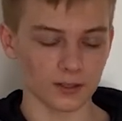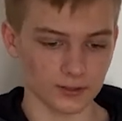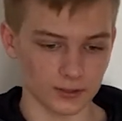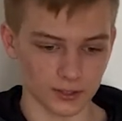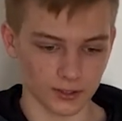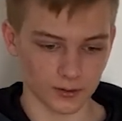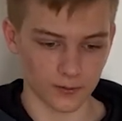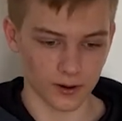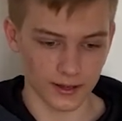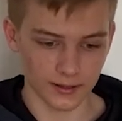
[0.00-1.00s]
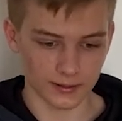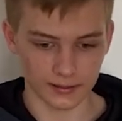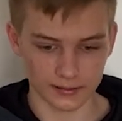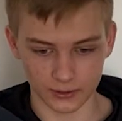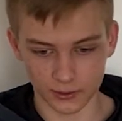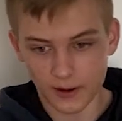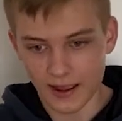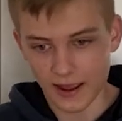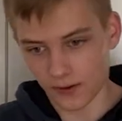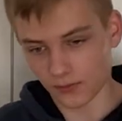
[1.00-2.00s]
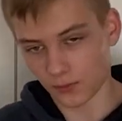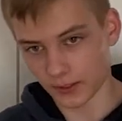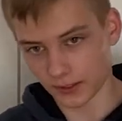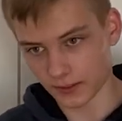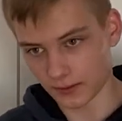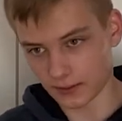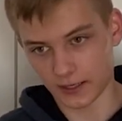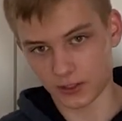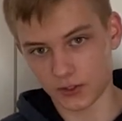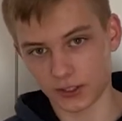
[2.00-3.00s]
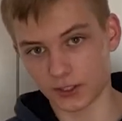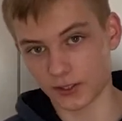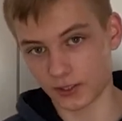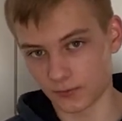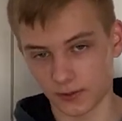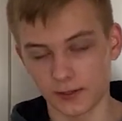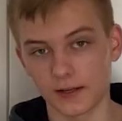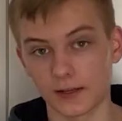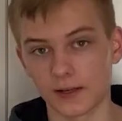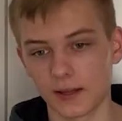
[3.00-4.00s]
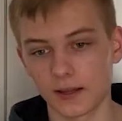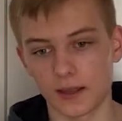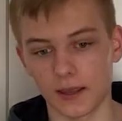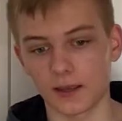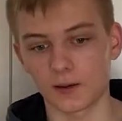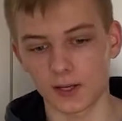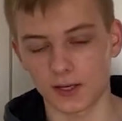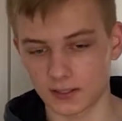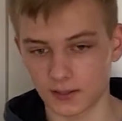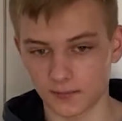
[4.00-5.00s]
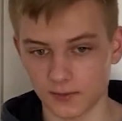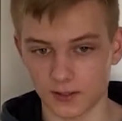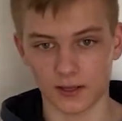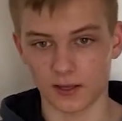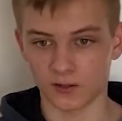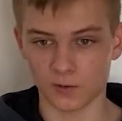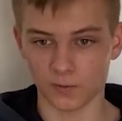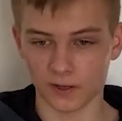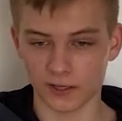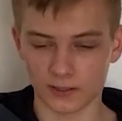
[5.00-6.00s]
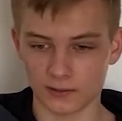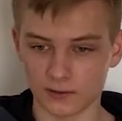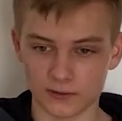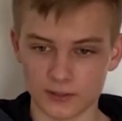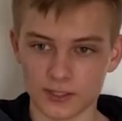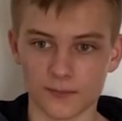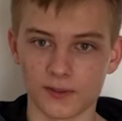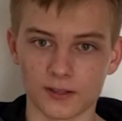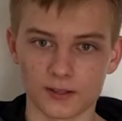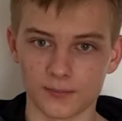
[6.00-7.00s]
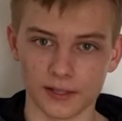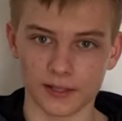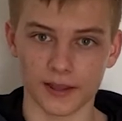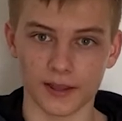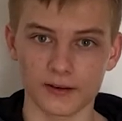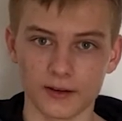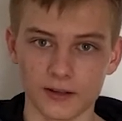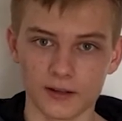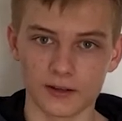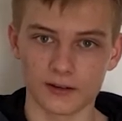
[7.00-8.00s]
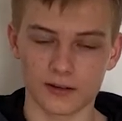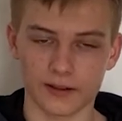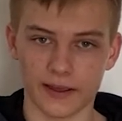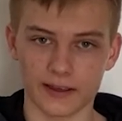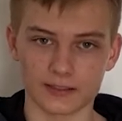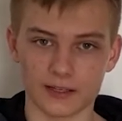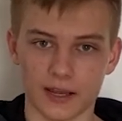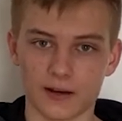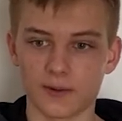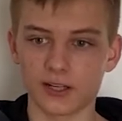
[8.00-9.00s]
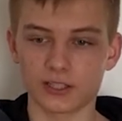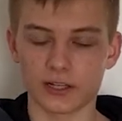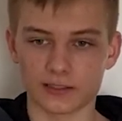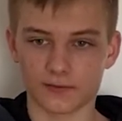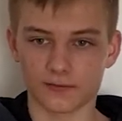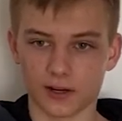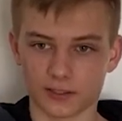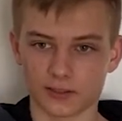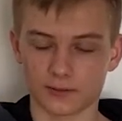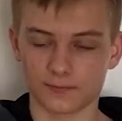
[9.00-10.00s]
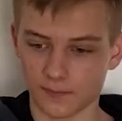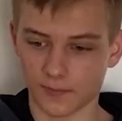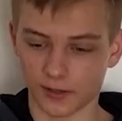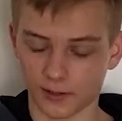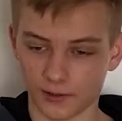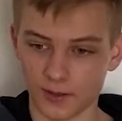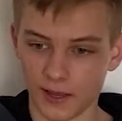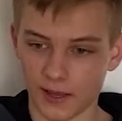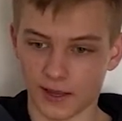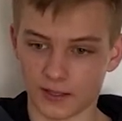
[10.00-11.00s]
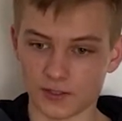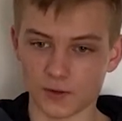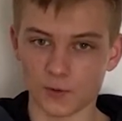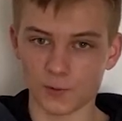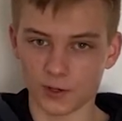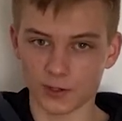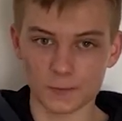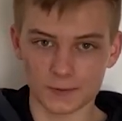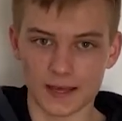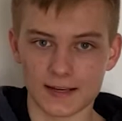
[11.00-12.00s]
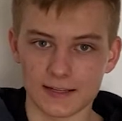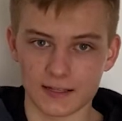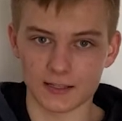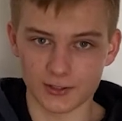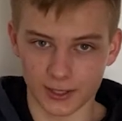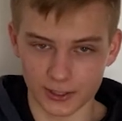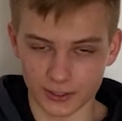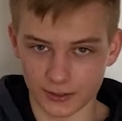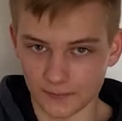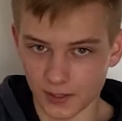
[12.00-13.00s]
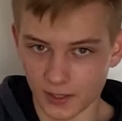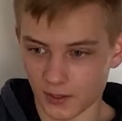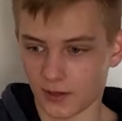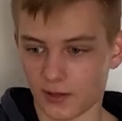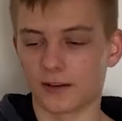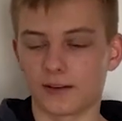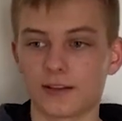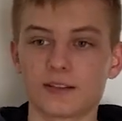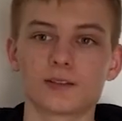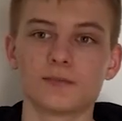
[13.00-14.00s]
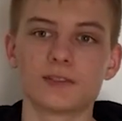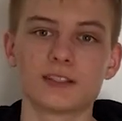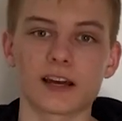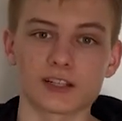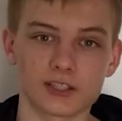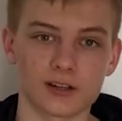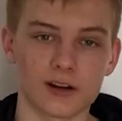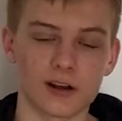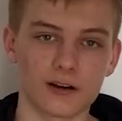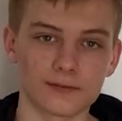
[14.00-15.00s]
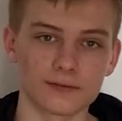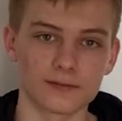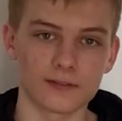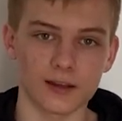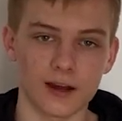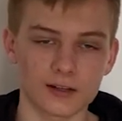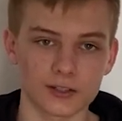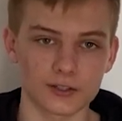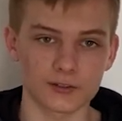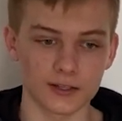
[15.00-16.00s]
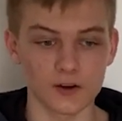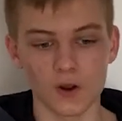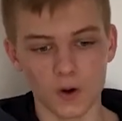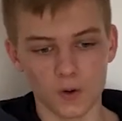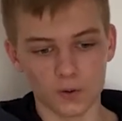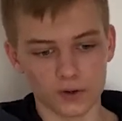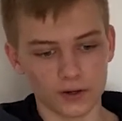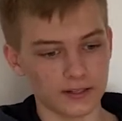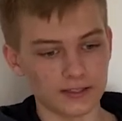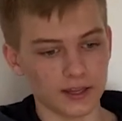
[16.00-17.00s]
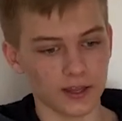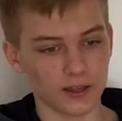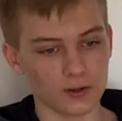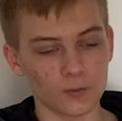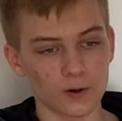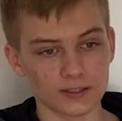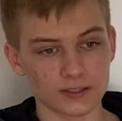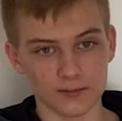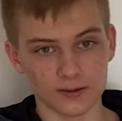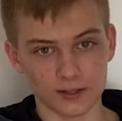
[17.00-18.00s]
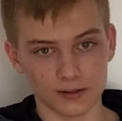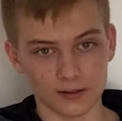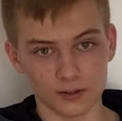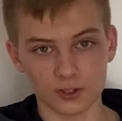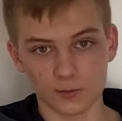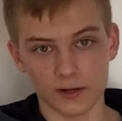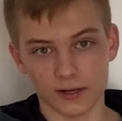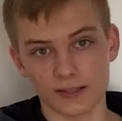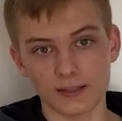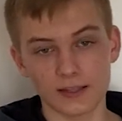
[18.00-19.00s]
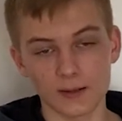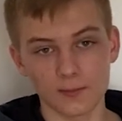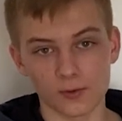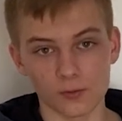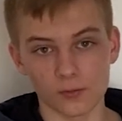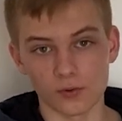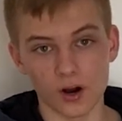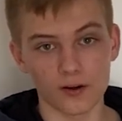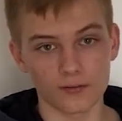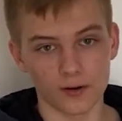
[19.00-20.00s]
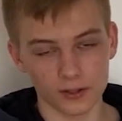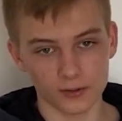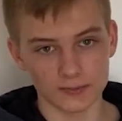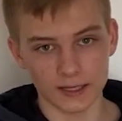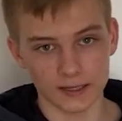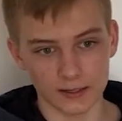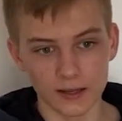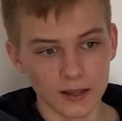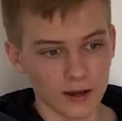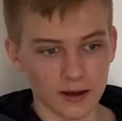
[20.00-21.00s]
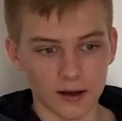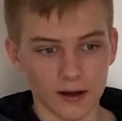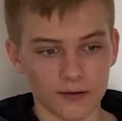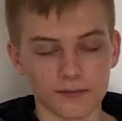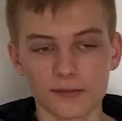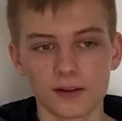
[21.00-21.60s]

So you might have one data structure that's really good at animating something, and you want something to play as an animation, as a voxel model. And so you could use that data structure in this section of the Octree. Or let's say you want something, you just want to keep the raw volume data of